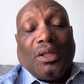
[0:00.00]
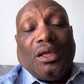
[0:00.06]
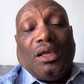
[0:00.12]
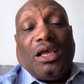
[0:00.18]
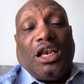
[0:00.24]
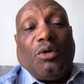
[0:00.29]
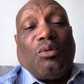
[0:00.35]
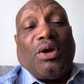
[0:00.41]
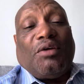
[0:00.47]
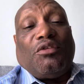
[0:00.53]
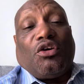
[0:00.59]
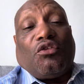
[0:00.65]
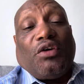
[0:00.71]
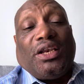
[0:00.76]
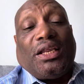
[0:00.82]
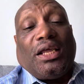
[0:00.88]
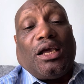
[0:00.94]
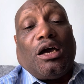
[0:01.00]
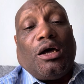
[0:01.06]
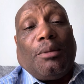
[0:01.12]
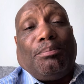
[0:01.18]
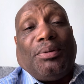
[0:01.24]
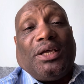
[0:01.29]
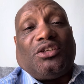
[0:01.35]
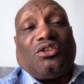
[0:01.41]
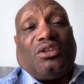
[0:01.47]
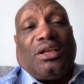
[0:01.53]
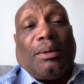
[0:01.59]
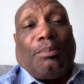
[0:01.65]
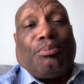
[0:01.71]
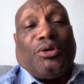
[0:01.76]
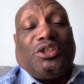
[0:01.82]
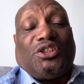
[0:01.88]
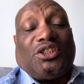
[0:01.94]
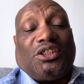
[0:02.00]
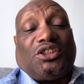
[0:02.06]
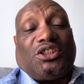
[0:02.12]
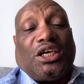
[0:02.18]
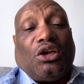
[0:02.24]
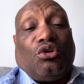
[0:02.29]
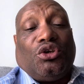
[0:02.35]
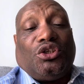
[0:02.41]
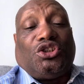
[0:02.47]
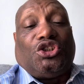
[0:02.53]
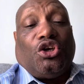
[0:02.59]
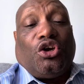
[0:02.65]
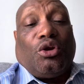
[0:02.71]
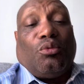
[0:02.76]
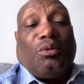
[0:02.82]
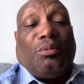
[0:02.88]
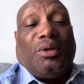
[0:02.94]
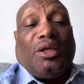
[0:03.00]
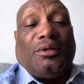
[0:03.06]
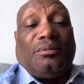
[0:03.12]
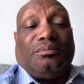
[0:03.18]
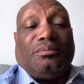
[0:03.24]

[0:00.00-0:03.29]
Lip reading: Anyway, have a great day. God bless. I appreciate y'all on this journey with me.